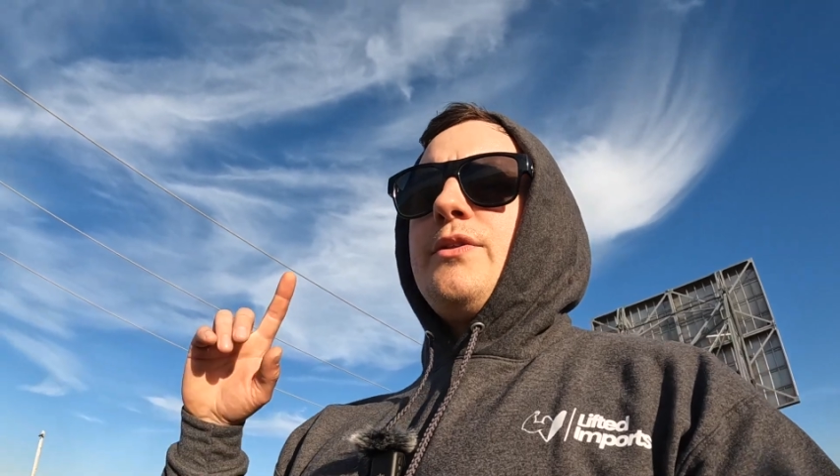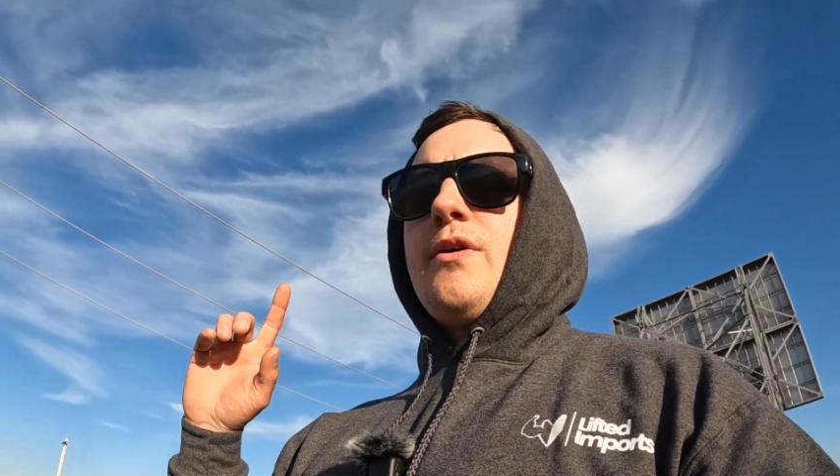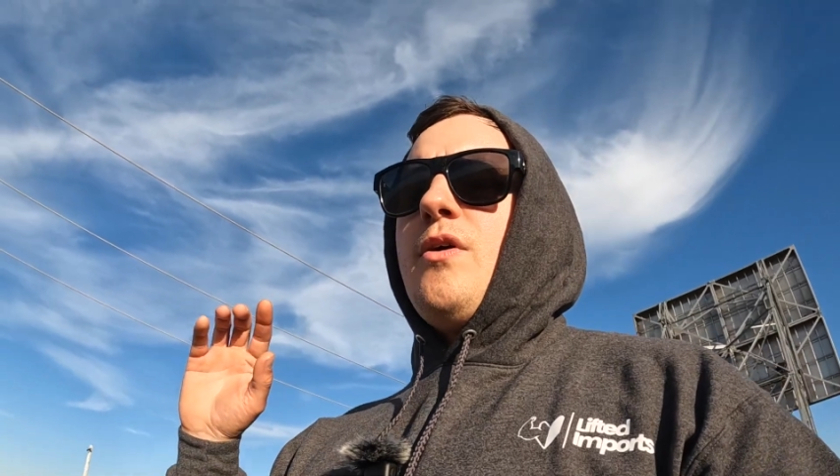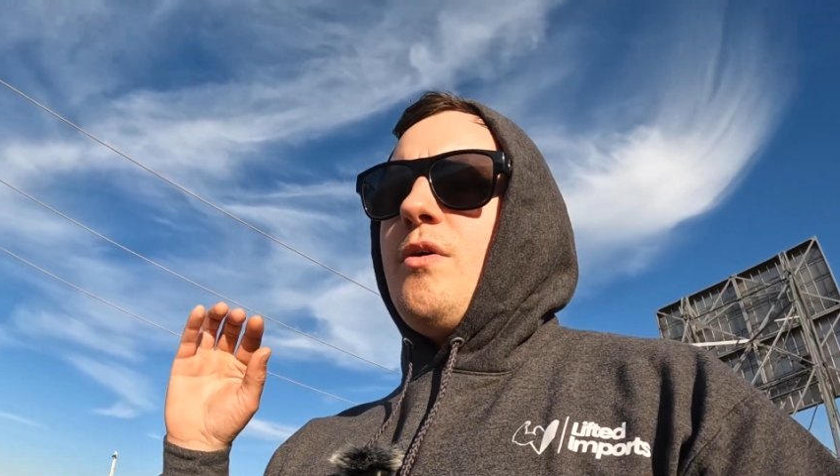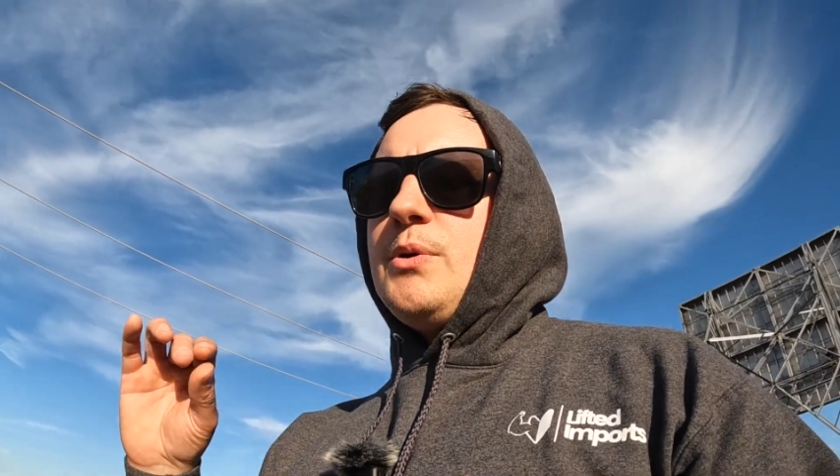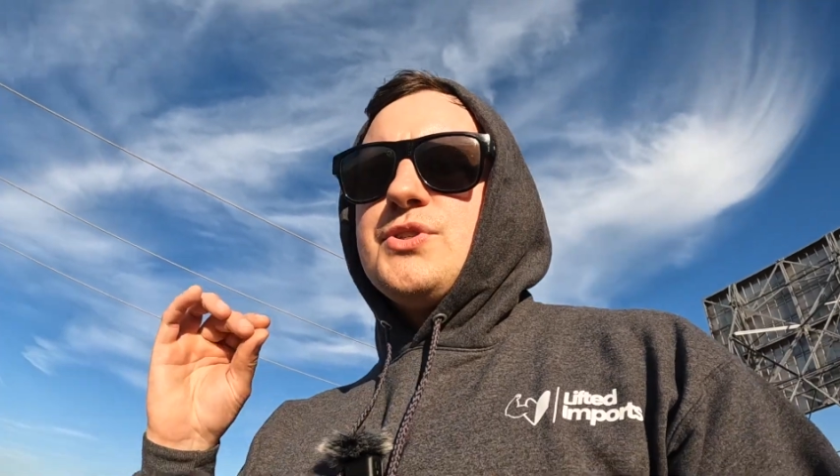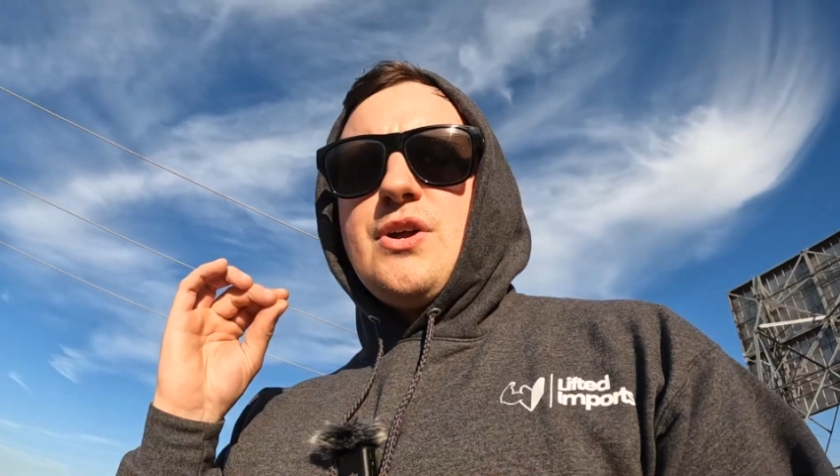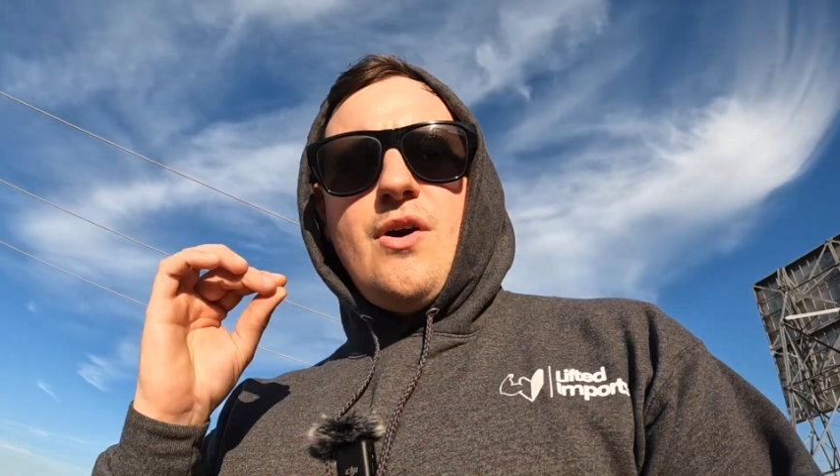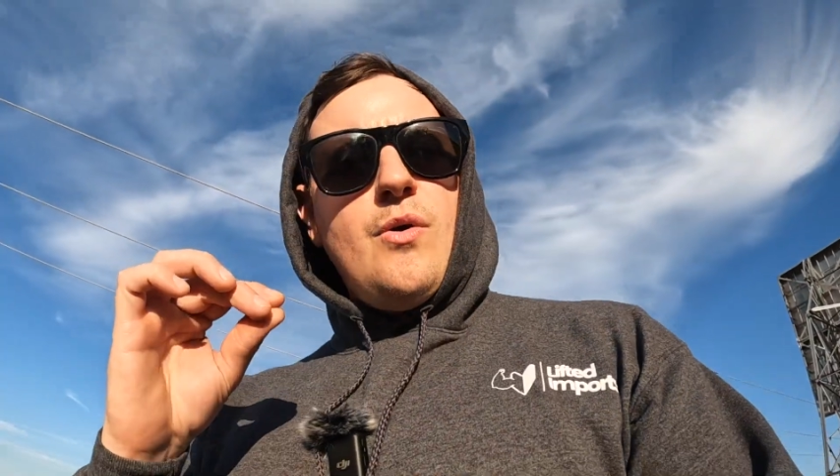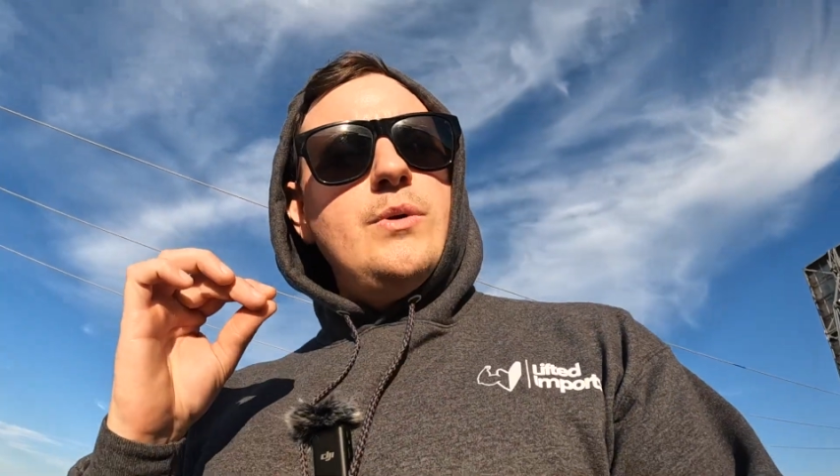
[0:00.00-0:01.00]
they're almost
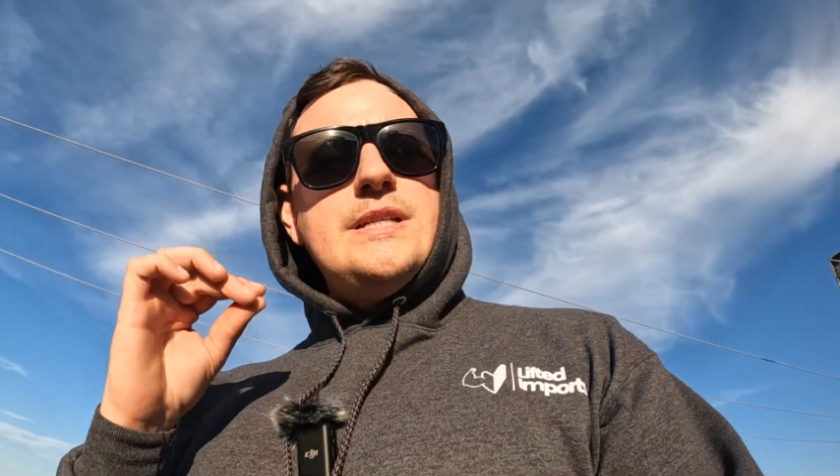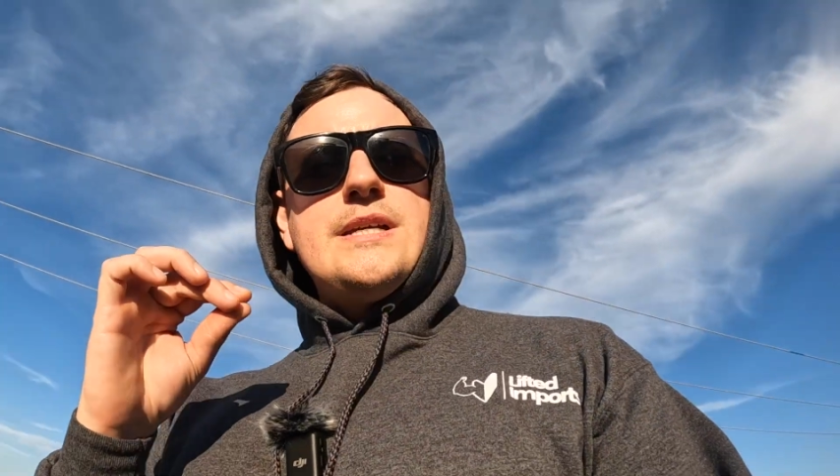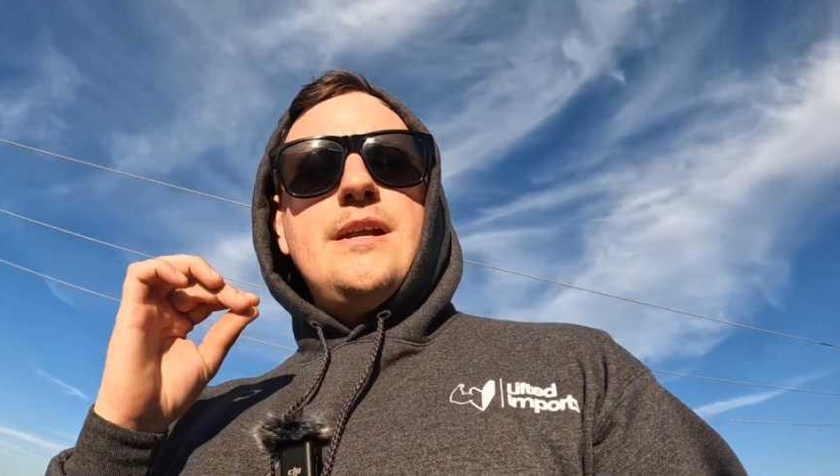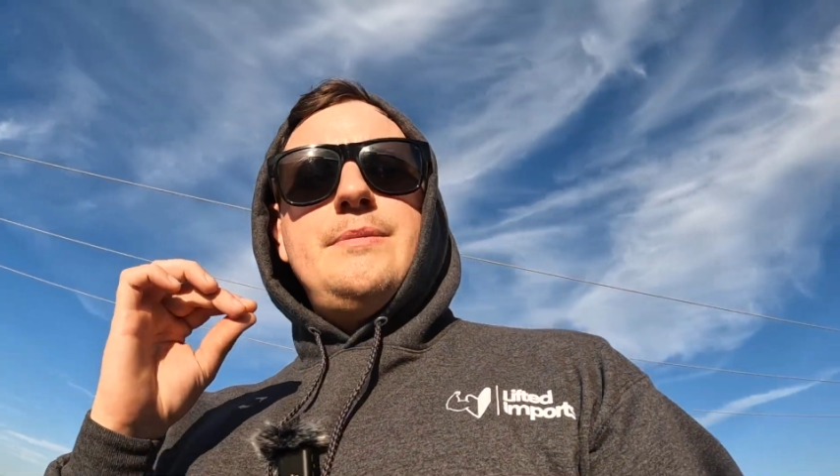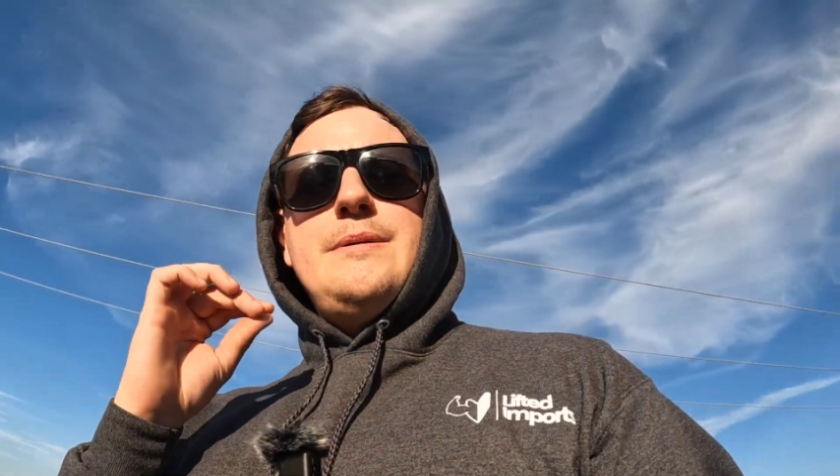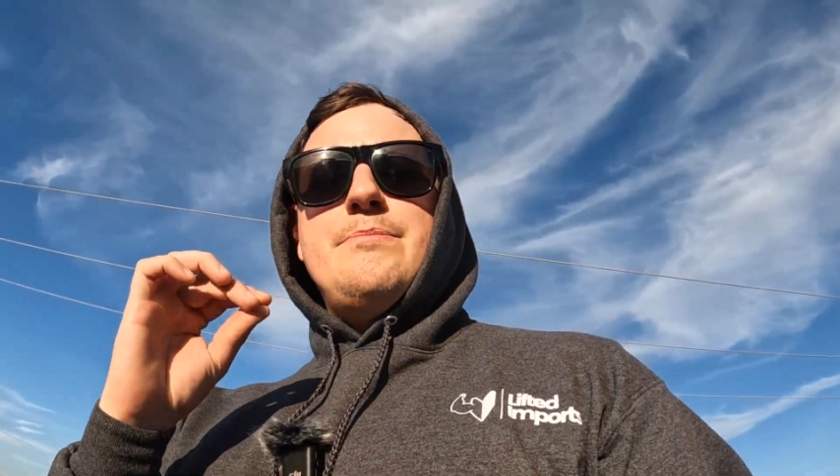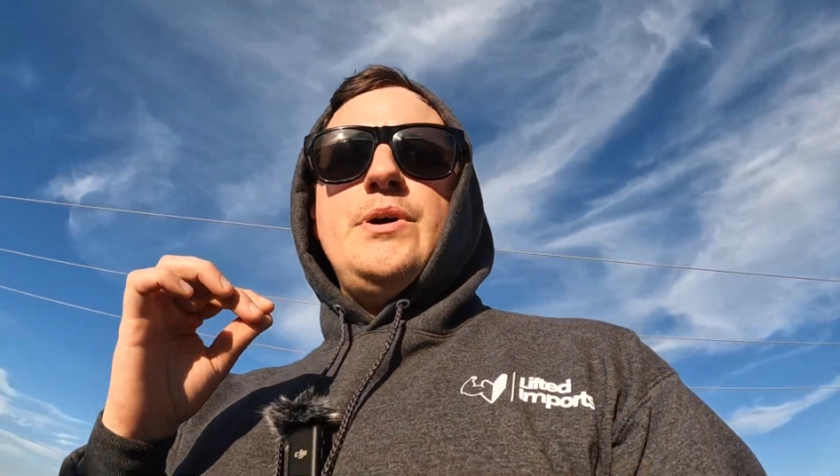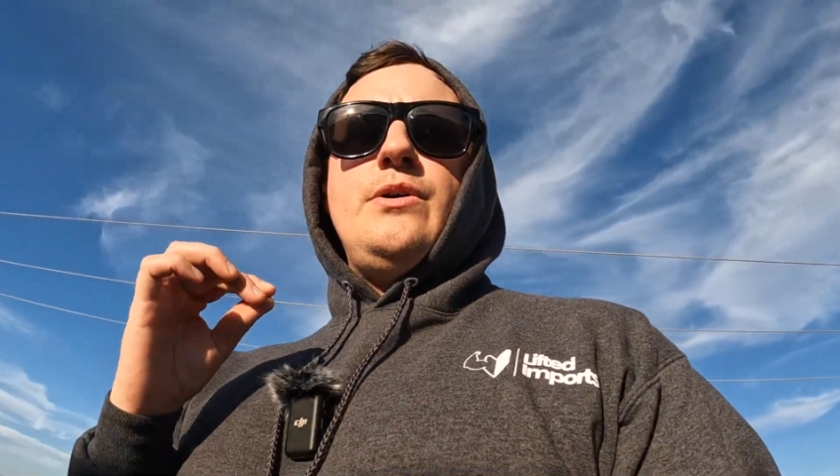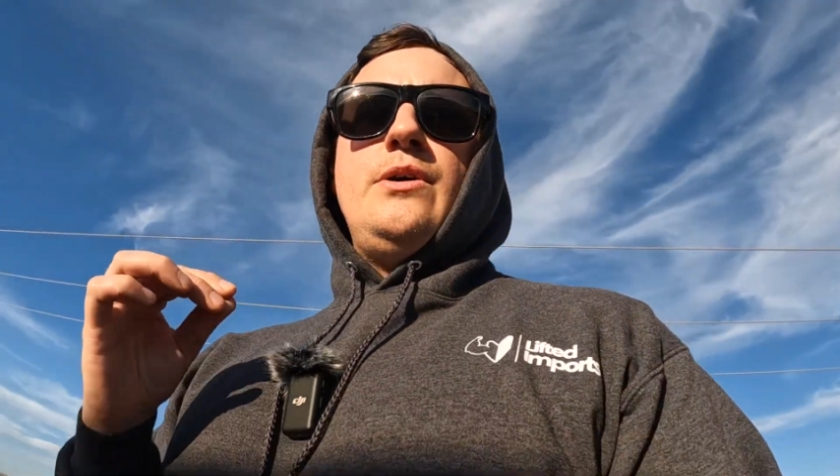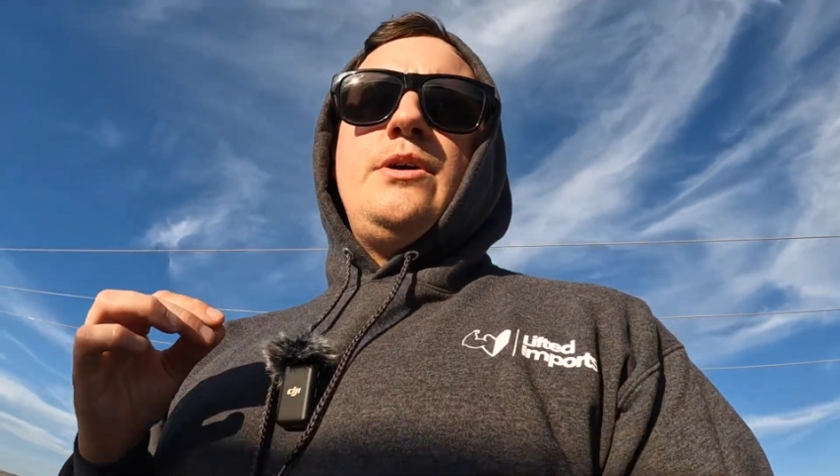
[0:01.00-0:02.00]
always going to be
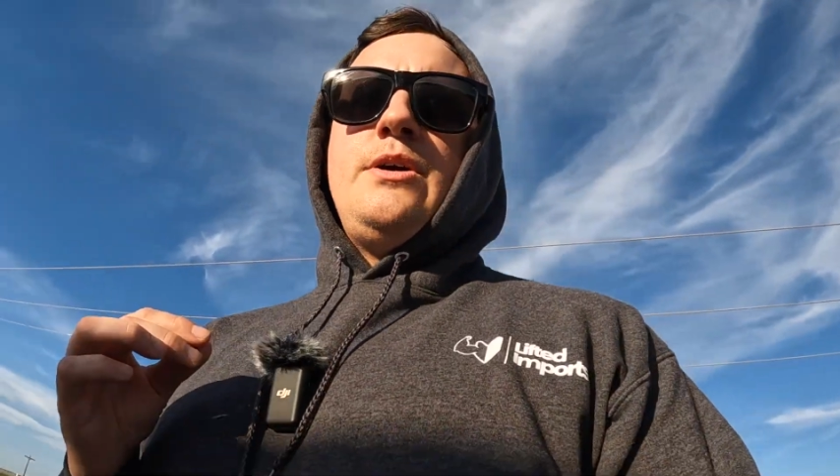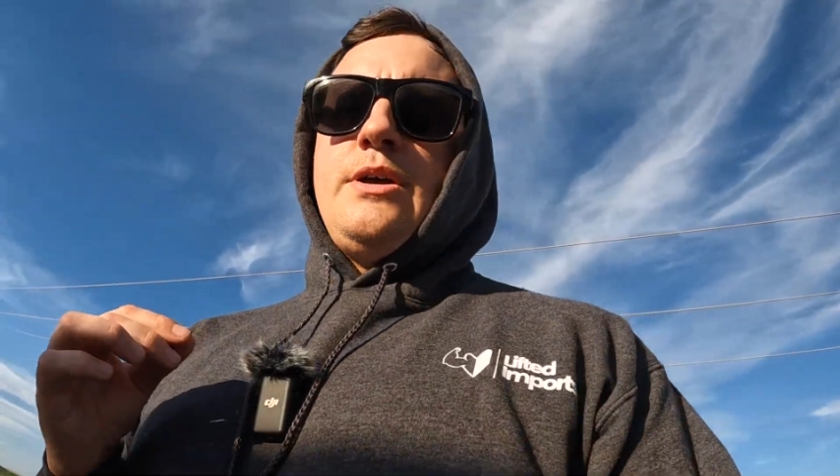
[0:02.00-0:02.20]
built